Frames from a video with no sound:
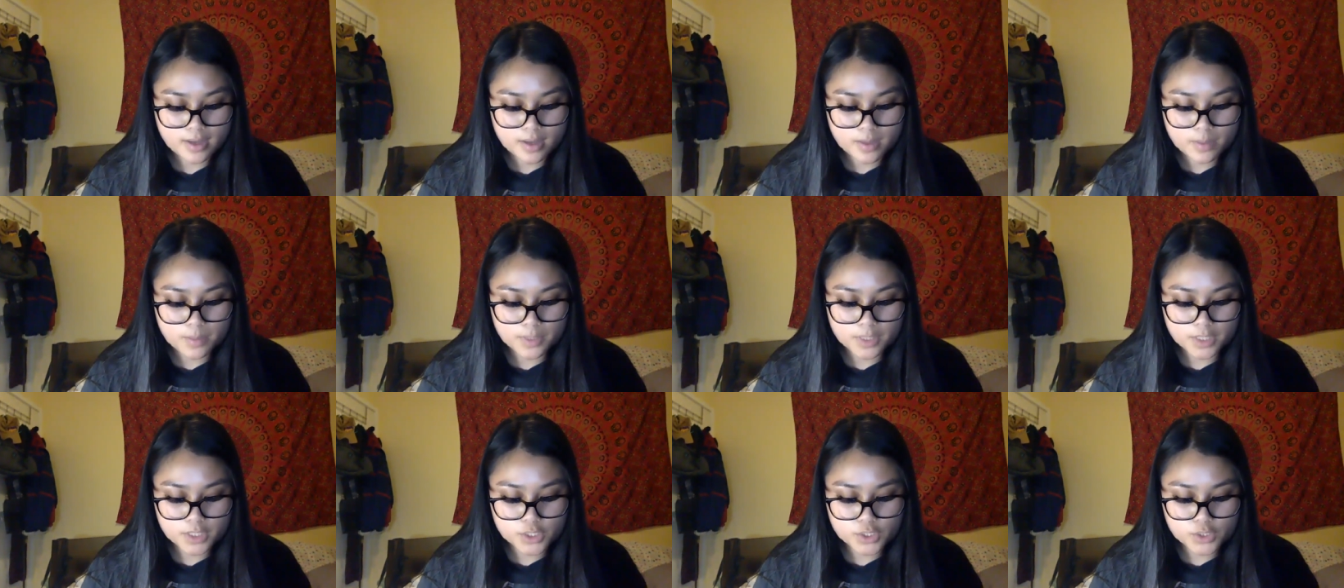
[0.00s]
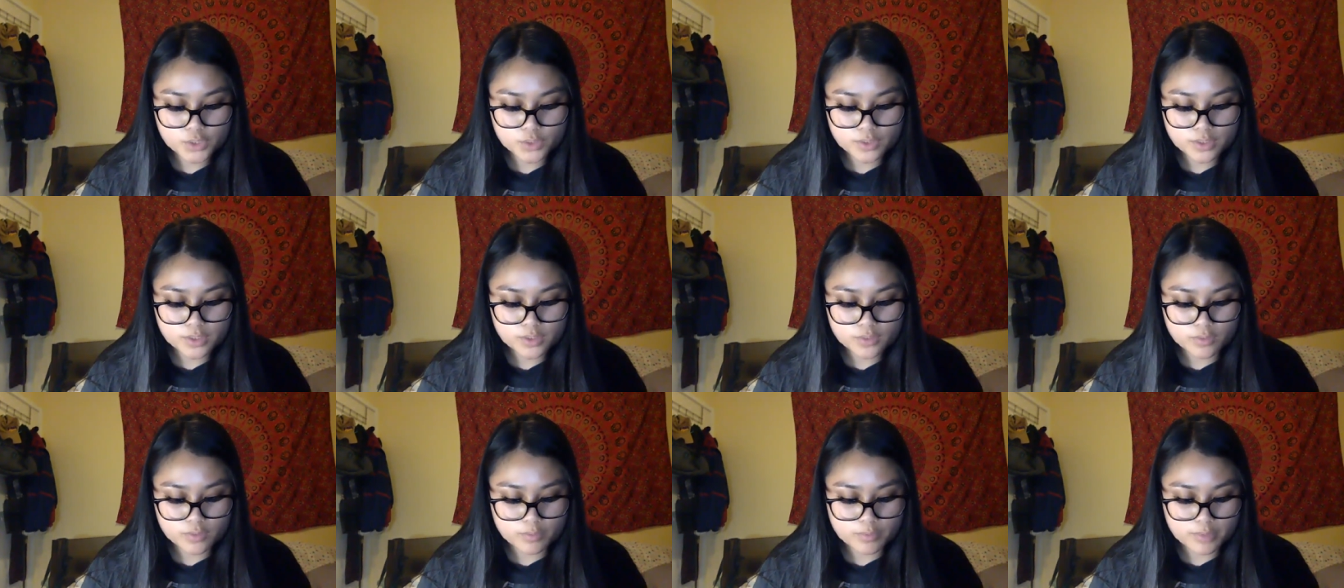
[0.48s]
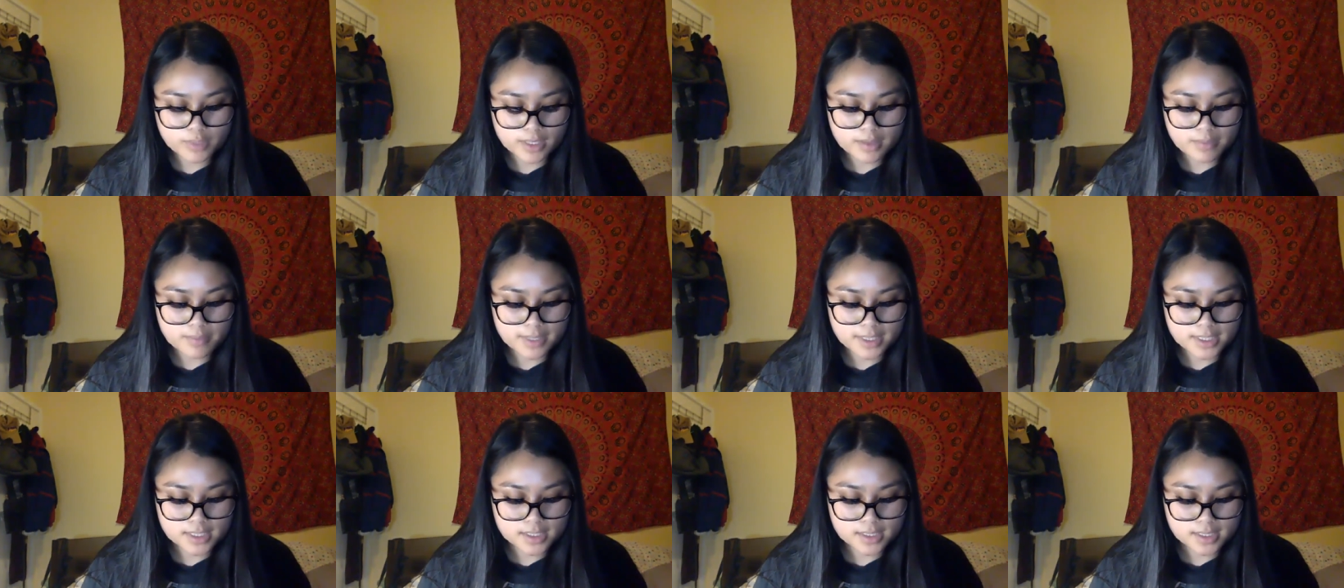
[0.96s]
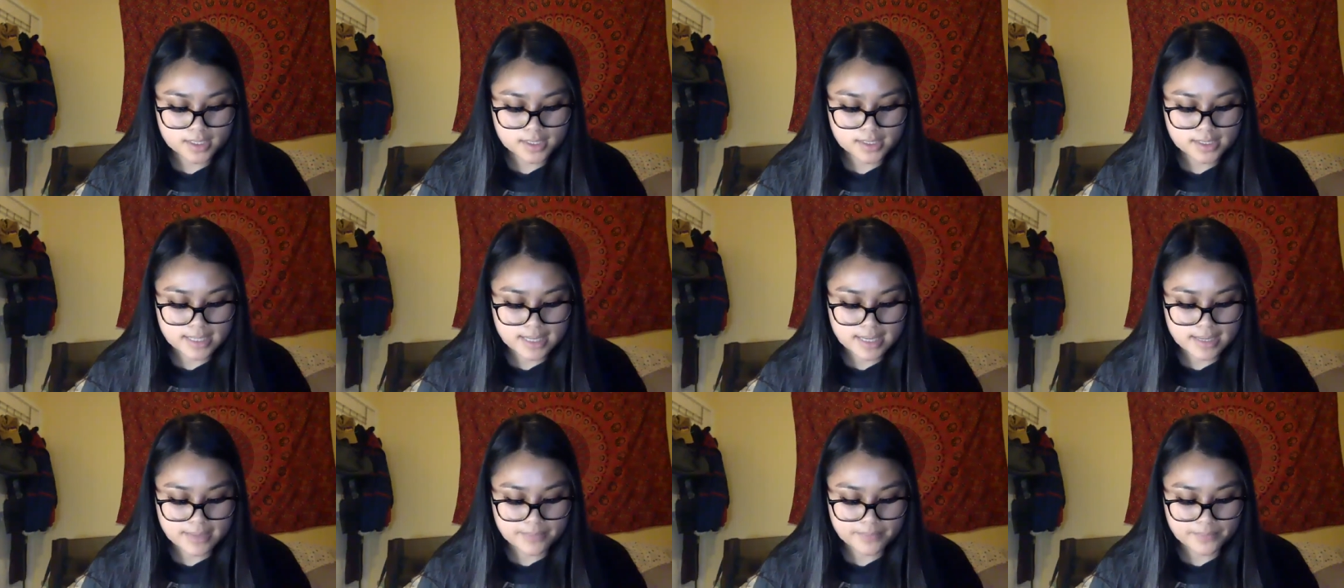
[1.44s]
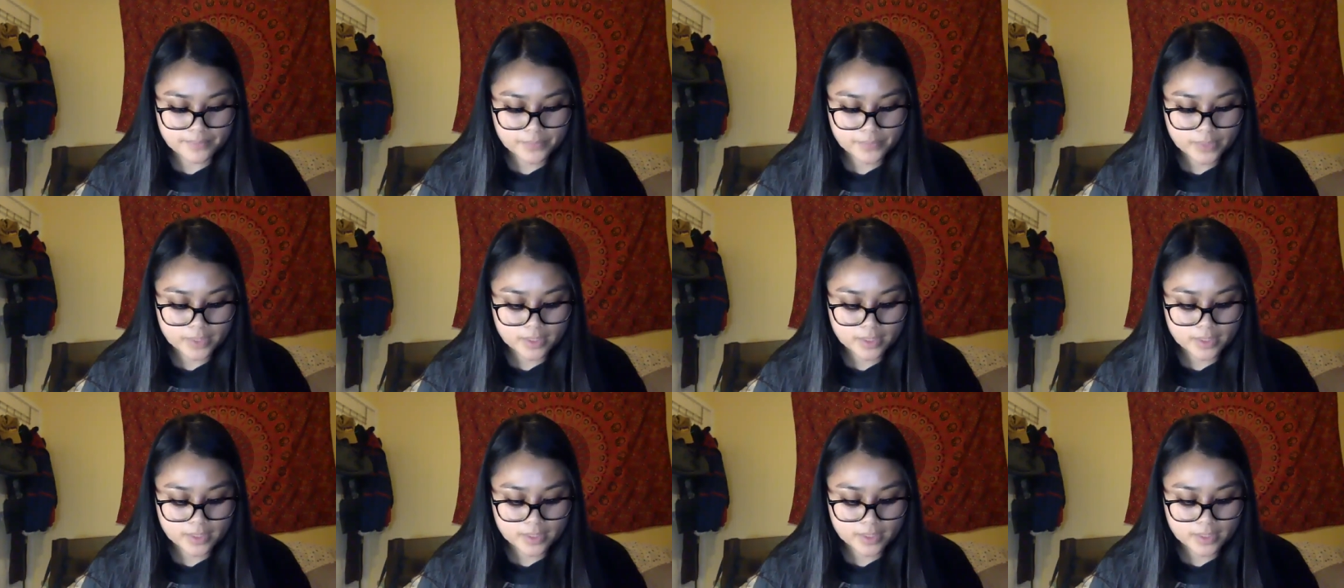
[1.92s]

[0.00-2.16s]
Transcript: But the students were pretty much the same.